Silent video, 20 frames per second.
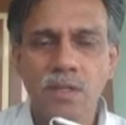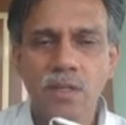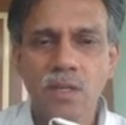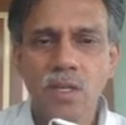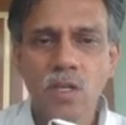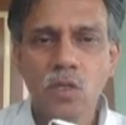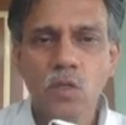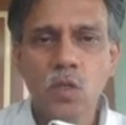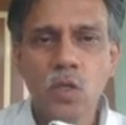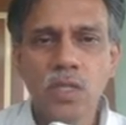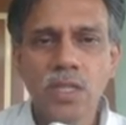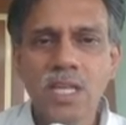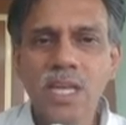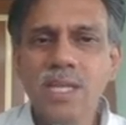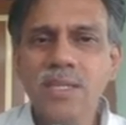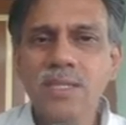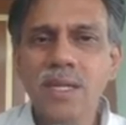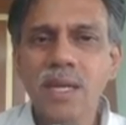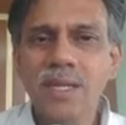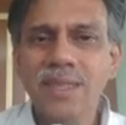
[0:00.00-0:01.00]
So
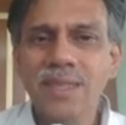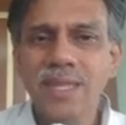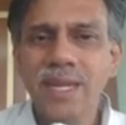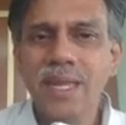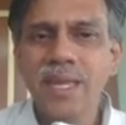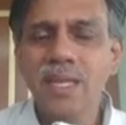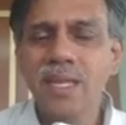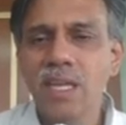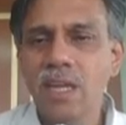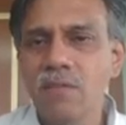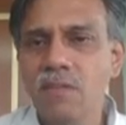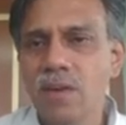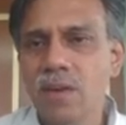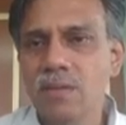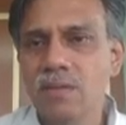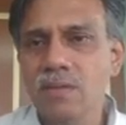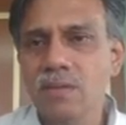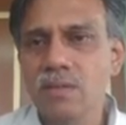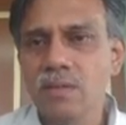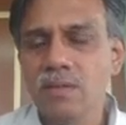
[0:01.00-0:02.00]
these are three
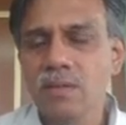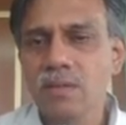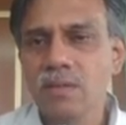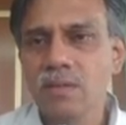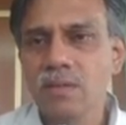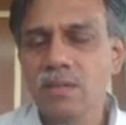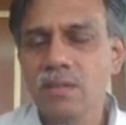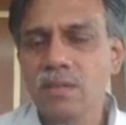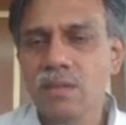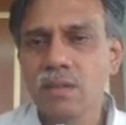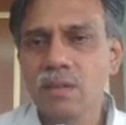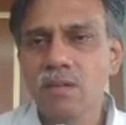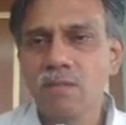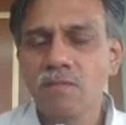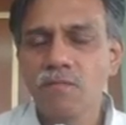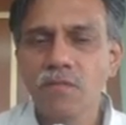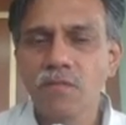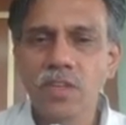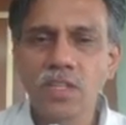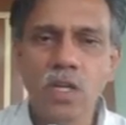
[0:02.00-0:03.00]
events
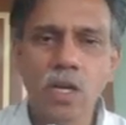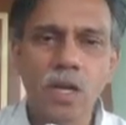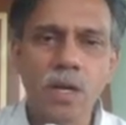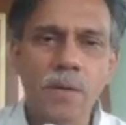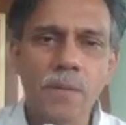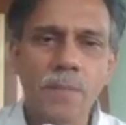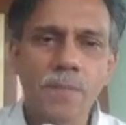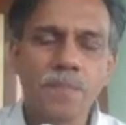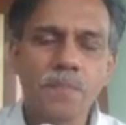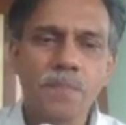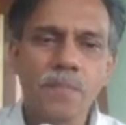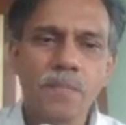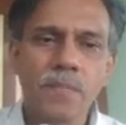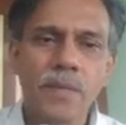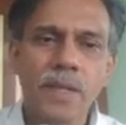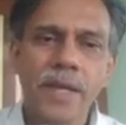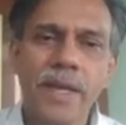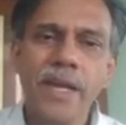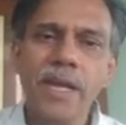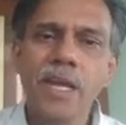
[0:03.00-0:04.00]
which are
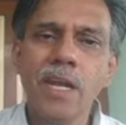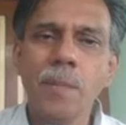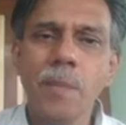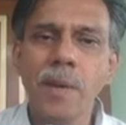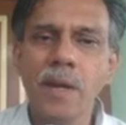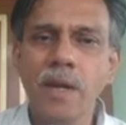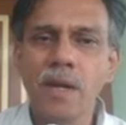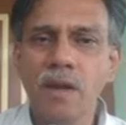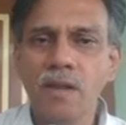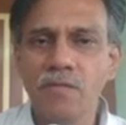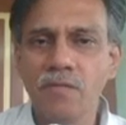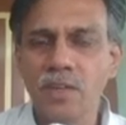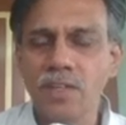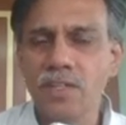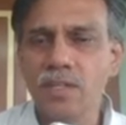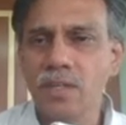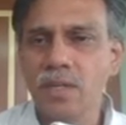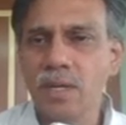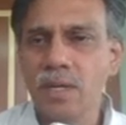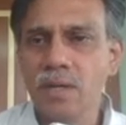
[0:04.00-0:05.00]
independent of
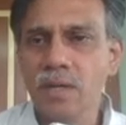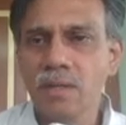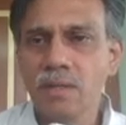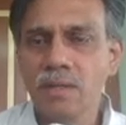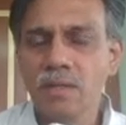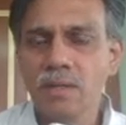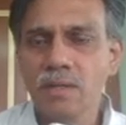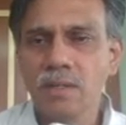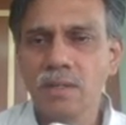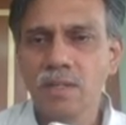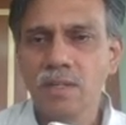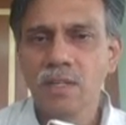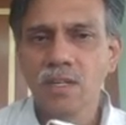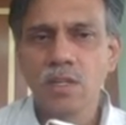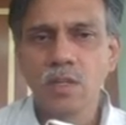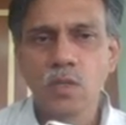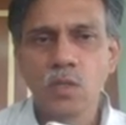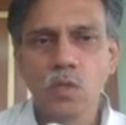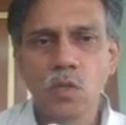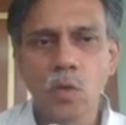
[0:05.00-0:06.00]
each other.
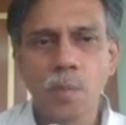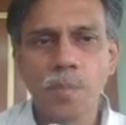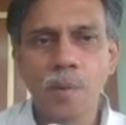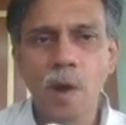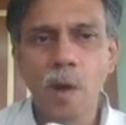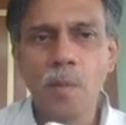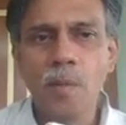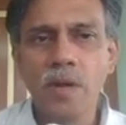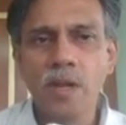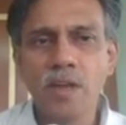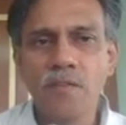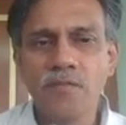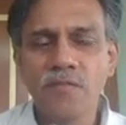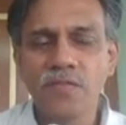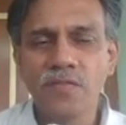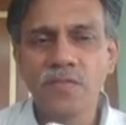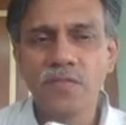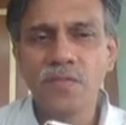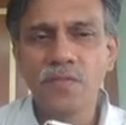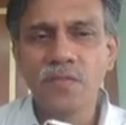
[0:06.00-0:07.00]
So probability of
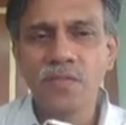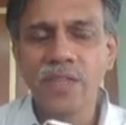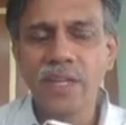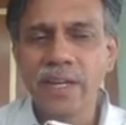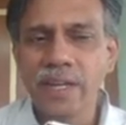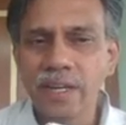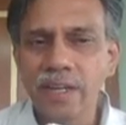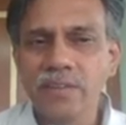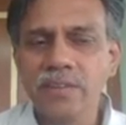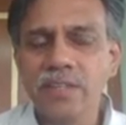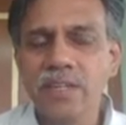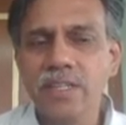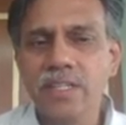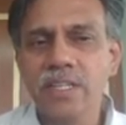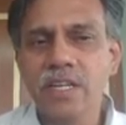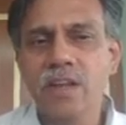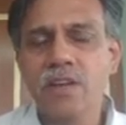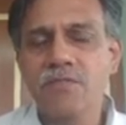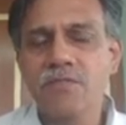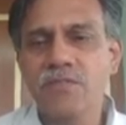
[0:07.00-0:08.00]
the
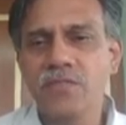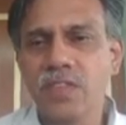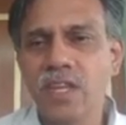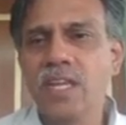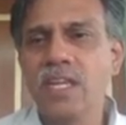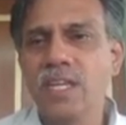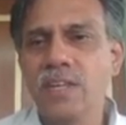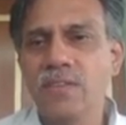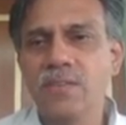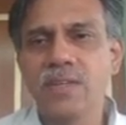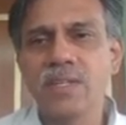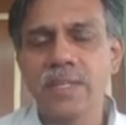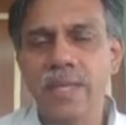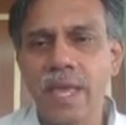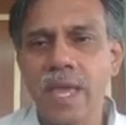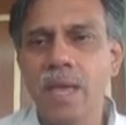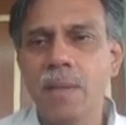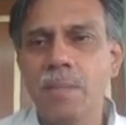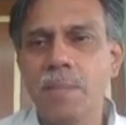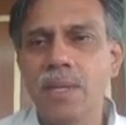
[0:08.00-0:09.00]
intersection of three events
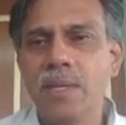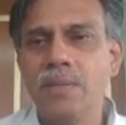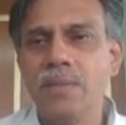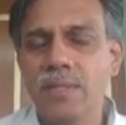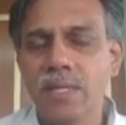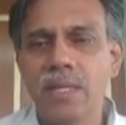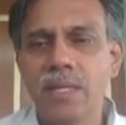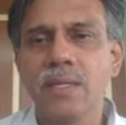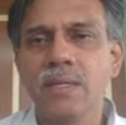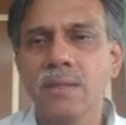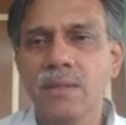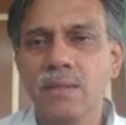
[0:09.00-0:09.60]
A, B, C,